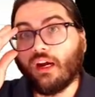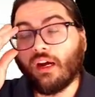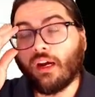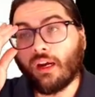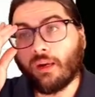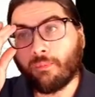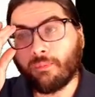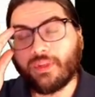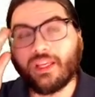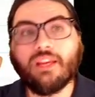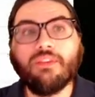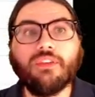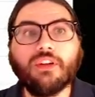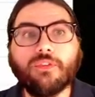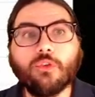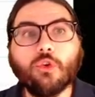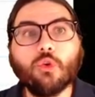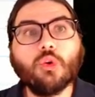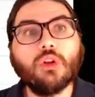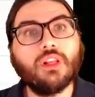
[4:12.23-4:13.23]
Even if
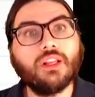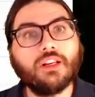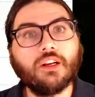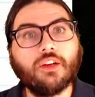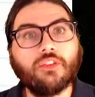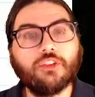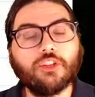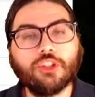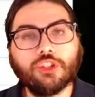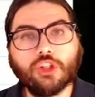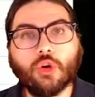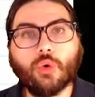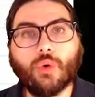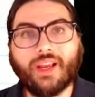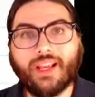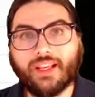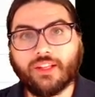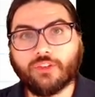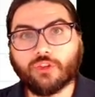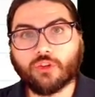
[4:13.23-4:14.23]
you click on the show
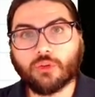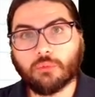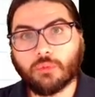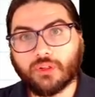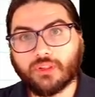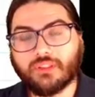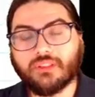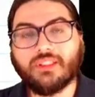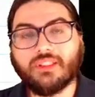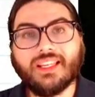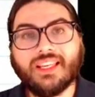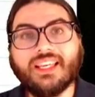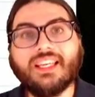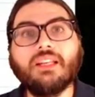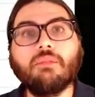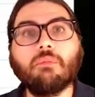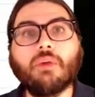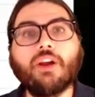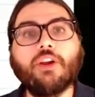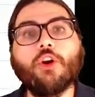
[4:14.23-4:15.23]
answer button in
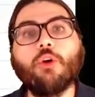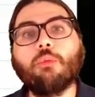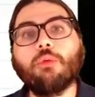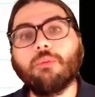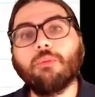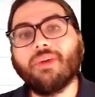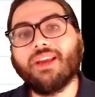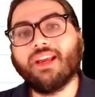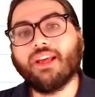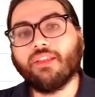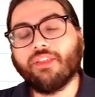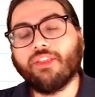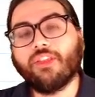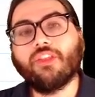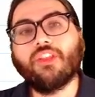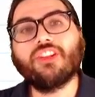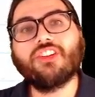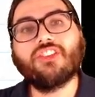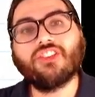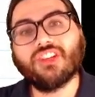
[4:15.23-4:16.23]
My Open Math, the
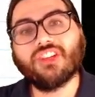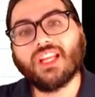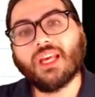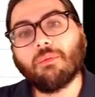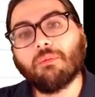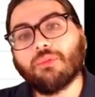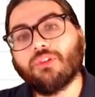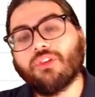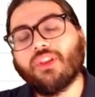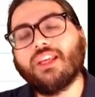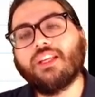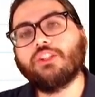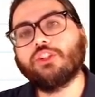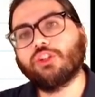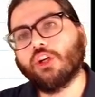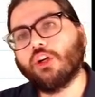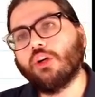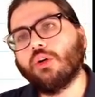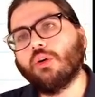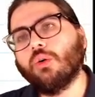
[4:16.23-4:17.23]
steps they
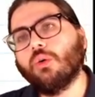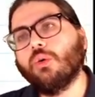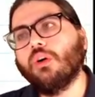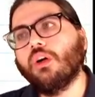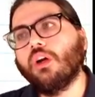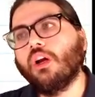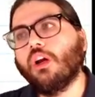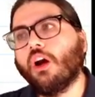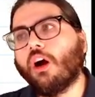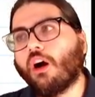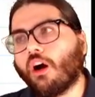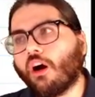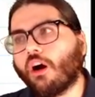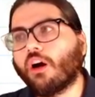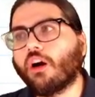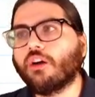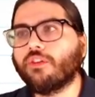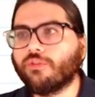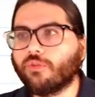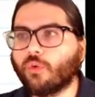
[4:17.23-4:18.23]
show
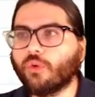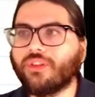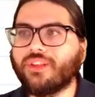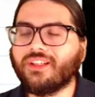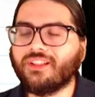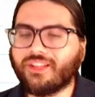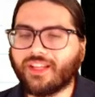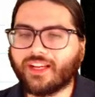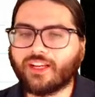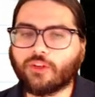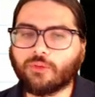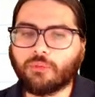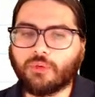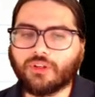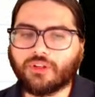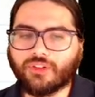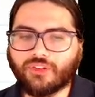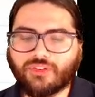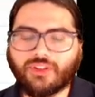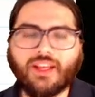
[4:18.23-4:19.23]
are for the textbook
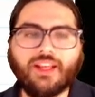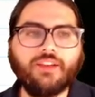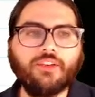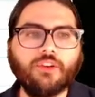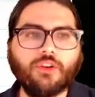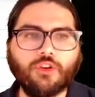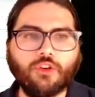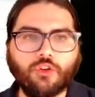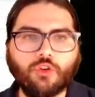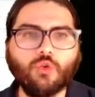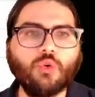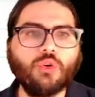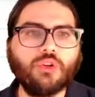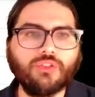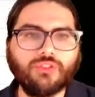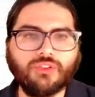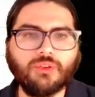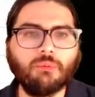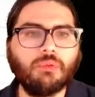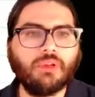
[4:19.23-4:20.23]
standard dual
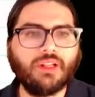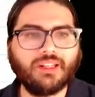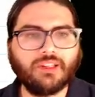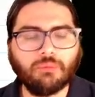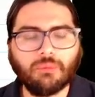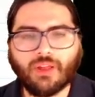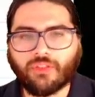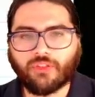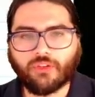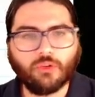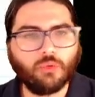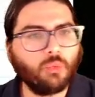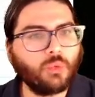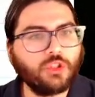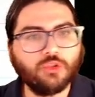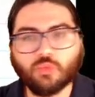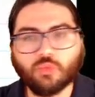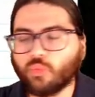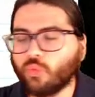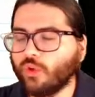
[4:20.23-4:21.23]
simplex method,
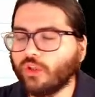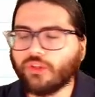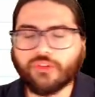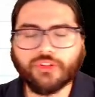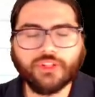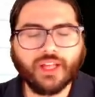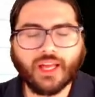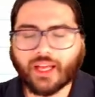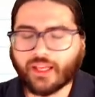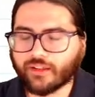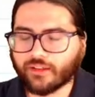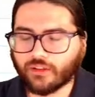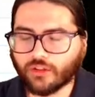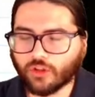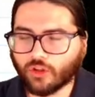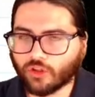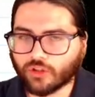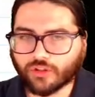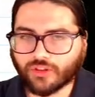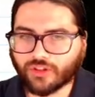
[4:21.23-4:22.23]
which will not
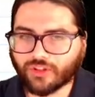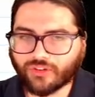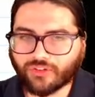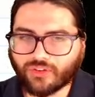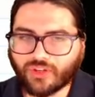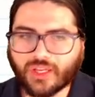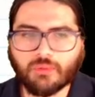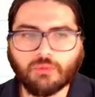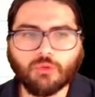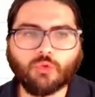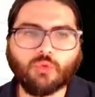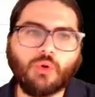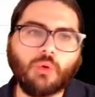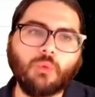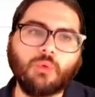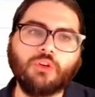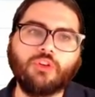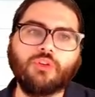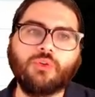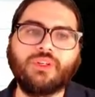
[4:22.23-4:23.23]
look the same as what we're
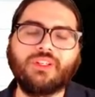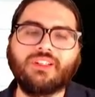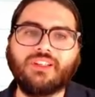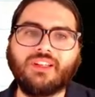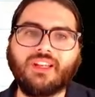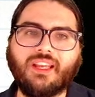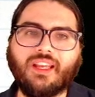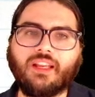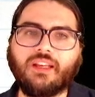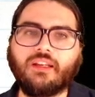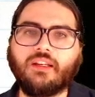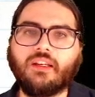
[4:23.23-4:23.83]
doing today.